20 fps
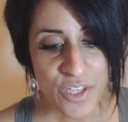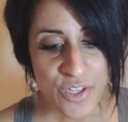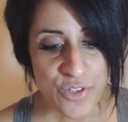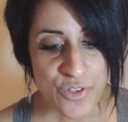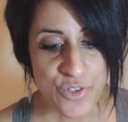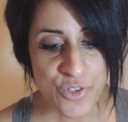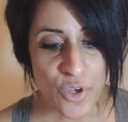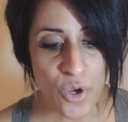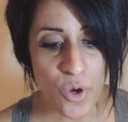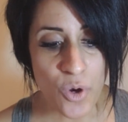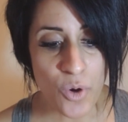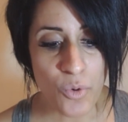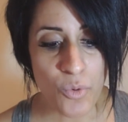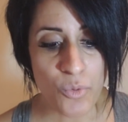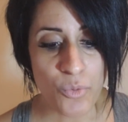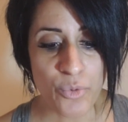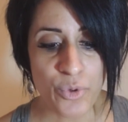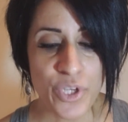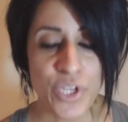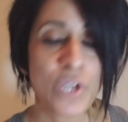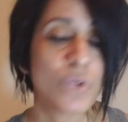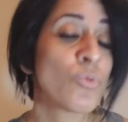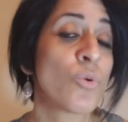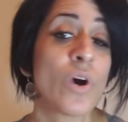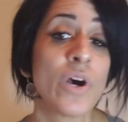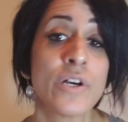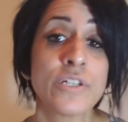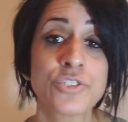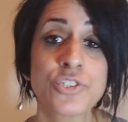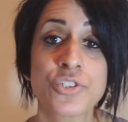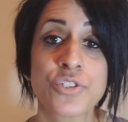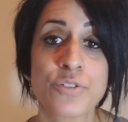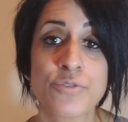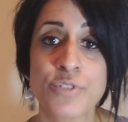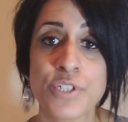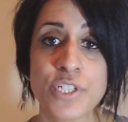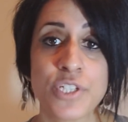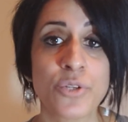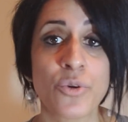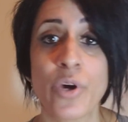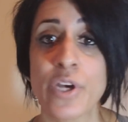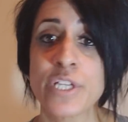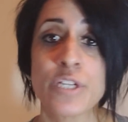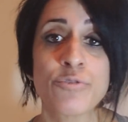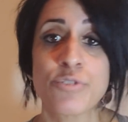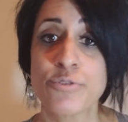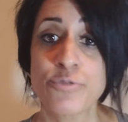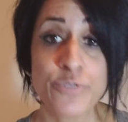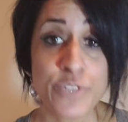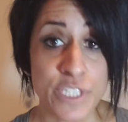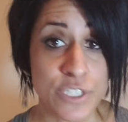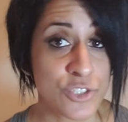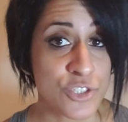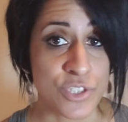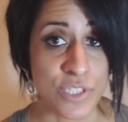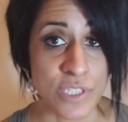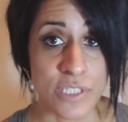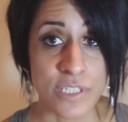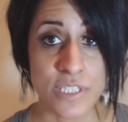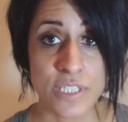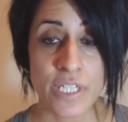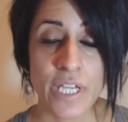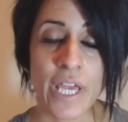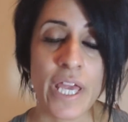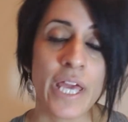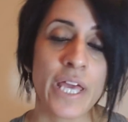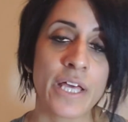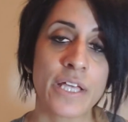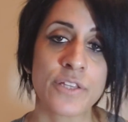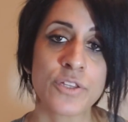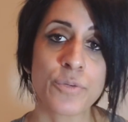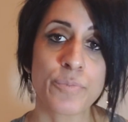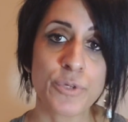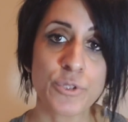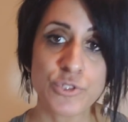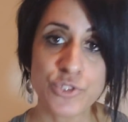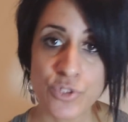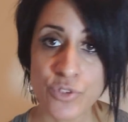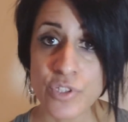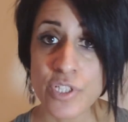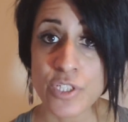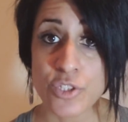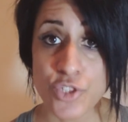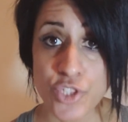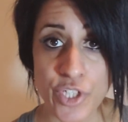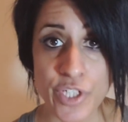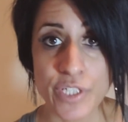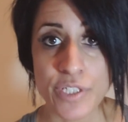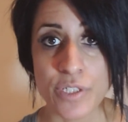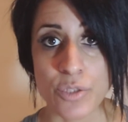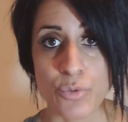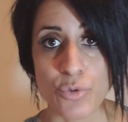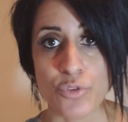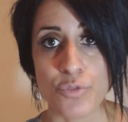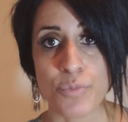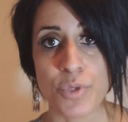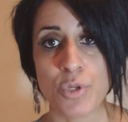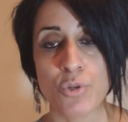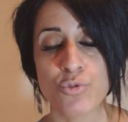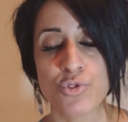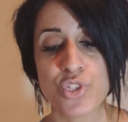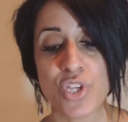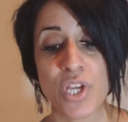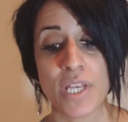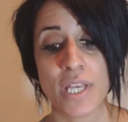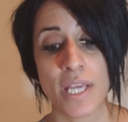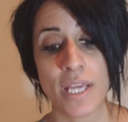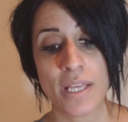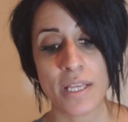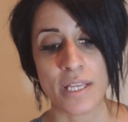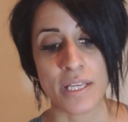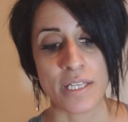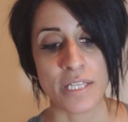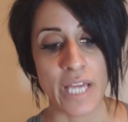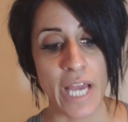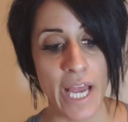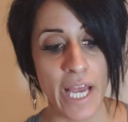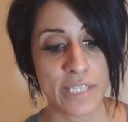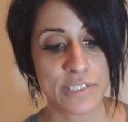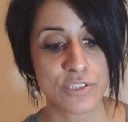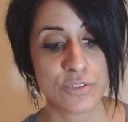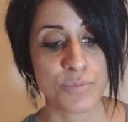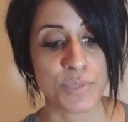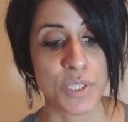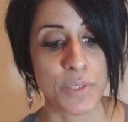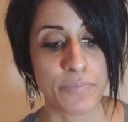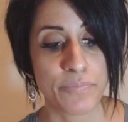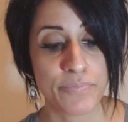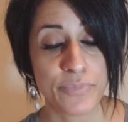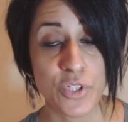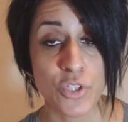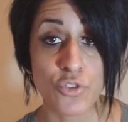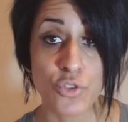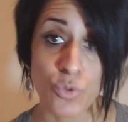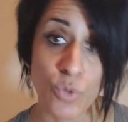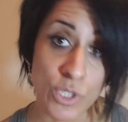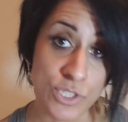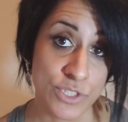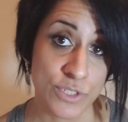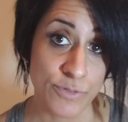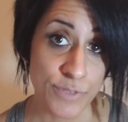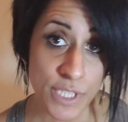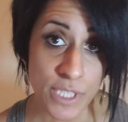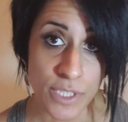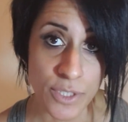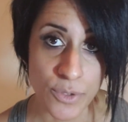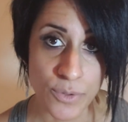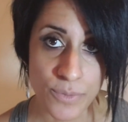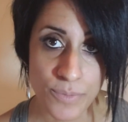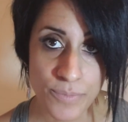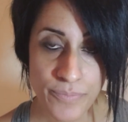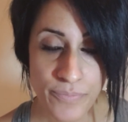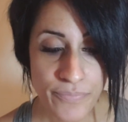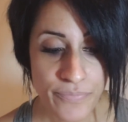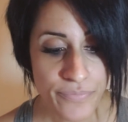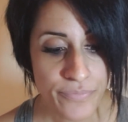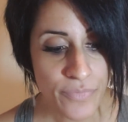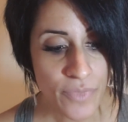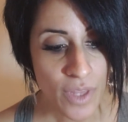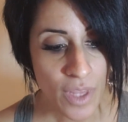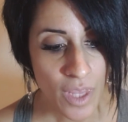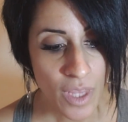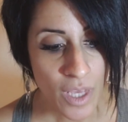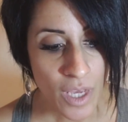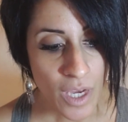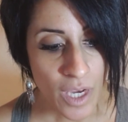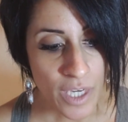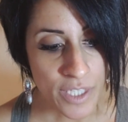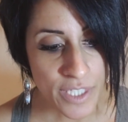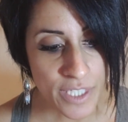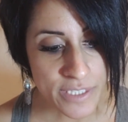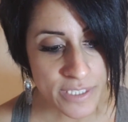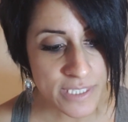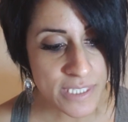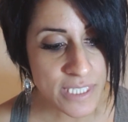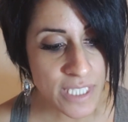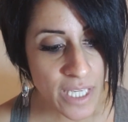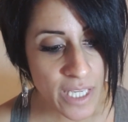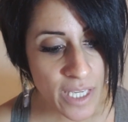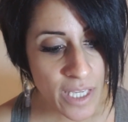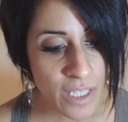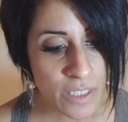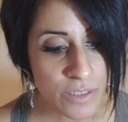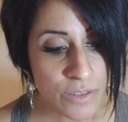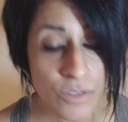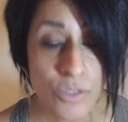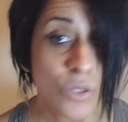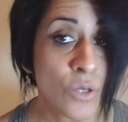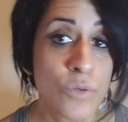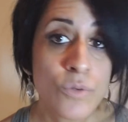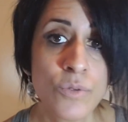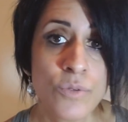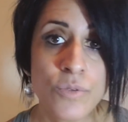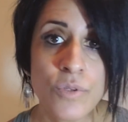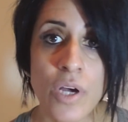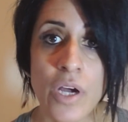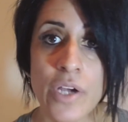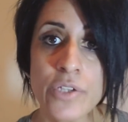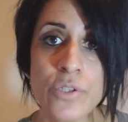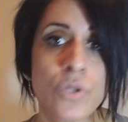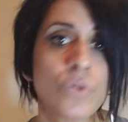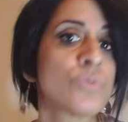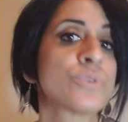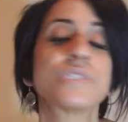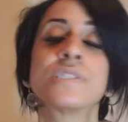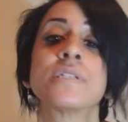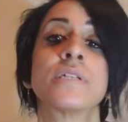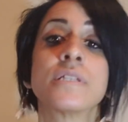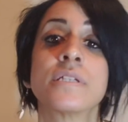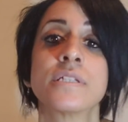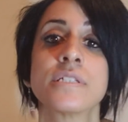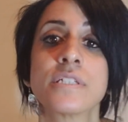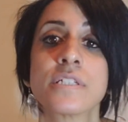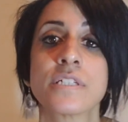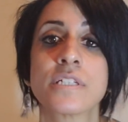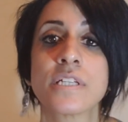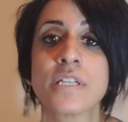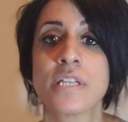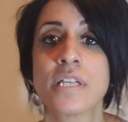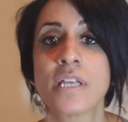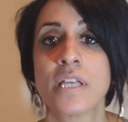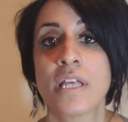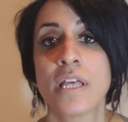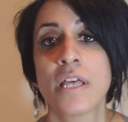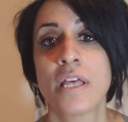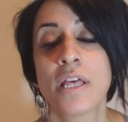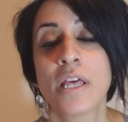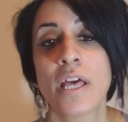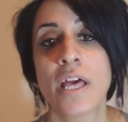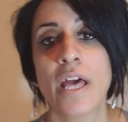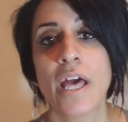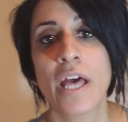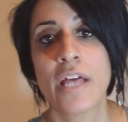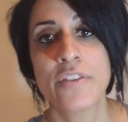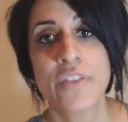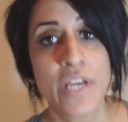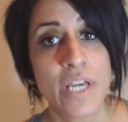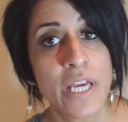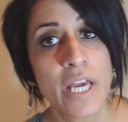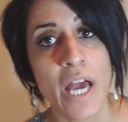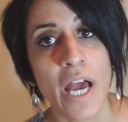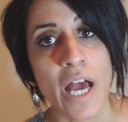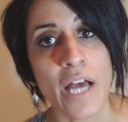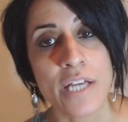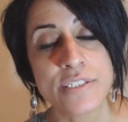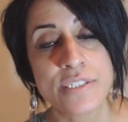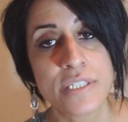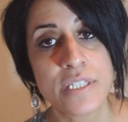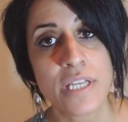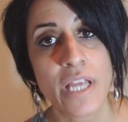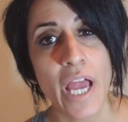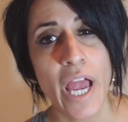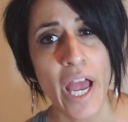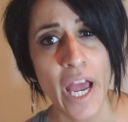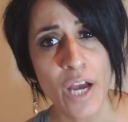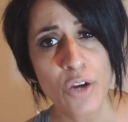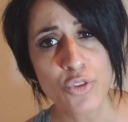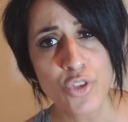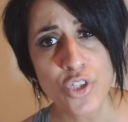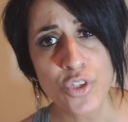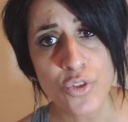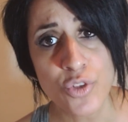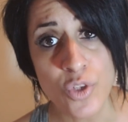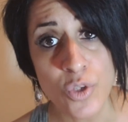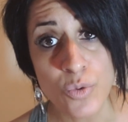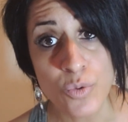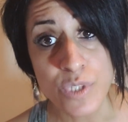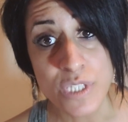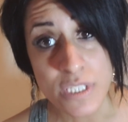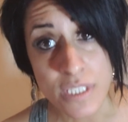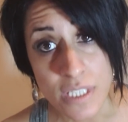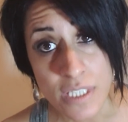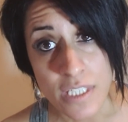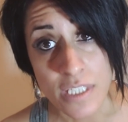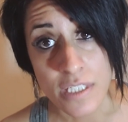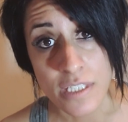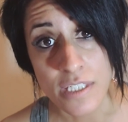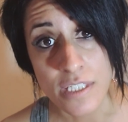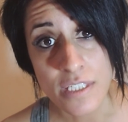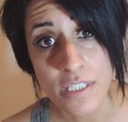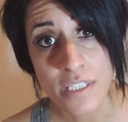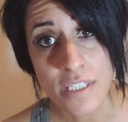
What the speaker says: So when I watched the video, I never finished it. And the person that shared it with me, who's Canadian, asked me, "Did you watch the video?" And I said, "No, I know what's in it." And they asked, "How do you know what's in it?"